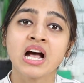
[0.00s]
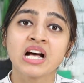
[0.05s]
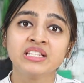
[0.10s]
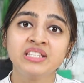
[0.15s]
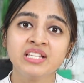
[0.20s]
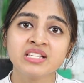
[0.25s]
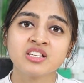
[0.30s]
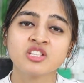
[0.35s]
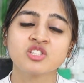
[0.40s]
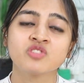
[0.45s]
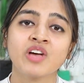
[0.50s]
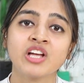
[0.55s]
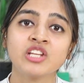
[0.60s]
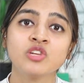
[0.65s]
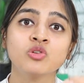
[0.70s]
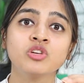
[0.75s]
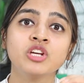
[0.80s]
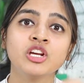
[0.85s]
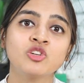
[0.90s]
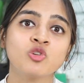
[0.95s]
This is
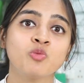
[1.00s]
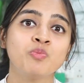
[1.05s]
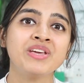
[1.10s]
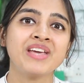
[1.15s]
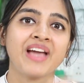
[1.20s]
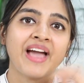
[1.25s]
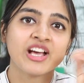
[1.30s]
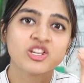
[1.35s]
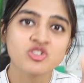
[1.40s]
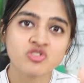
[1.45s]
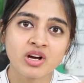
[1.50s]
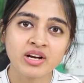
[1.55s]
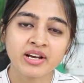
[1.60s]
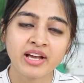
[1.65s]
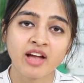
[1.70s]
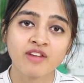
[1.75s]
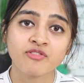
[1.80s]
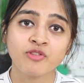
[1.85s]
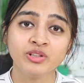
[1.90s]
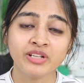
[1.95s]
when you need to be extra
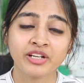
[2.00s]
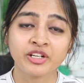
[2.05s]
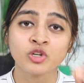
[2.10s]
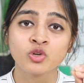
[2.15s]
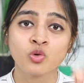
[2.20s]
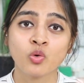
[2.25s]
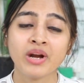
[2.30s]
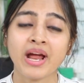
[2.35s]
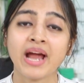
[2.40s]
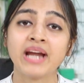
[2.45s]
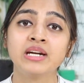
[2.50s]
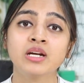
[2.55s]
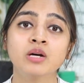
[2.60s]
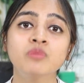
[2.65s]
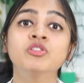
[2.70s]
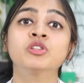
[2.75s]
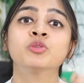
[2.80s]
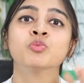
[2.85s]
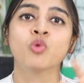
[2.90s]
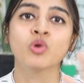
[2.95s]
careful that you don't end
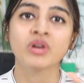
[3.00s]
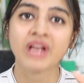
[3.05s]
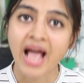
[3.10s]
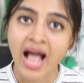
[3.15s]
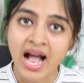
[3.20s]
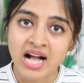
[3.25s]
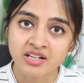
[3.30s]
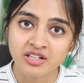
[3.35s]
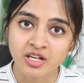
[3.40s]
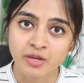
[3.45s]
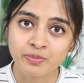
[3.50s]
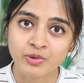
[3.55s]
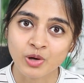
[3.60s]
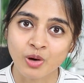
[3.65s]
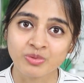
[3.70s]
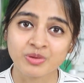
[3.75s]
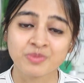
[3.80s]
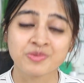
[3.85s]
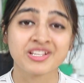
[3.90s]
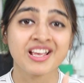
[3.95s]
up with more acne
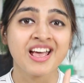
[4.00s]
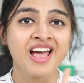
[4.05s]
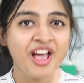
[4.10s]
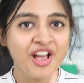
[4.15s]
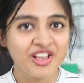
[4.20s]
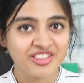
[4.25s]
problems.